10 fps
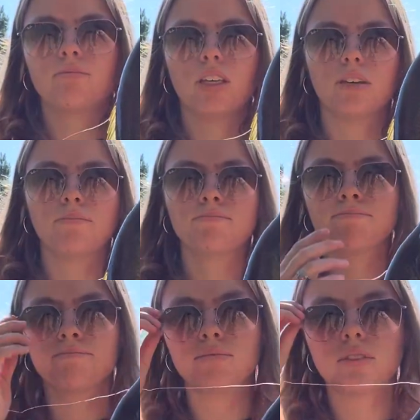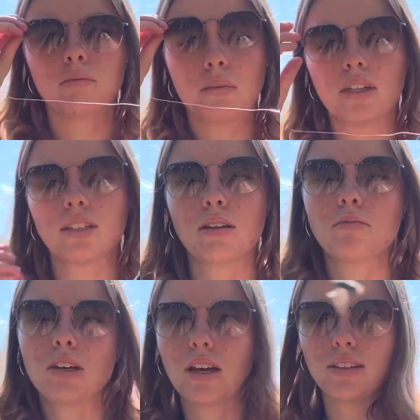Yep, about the same
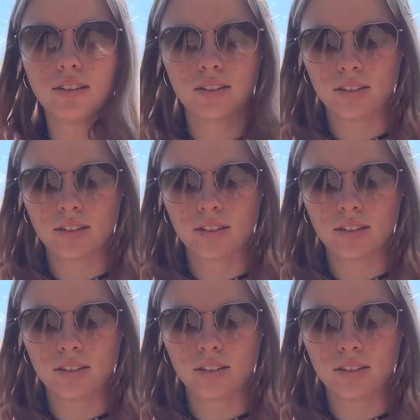size.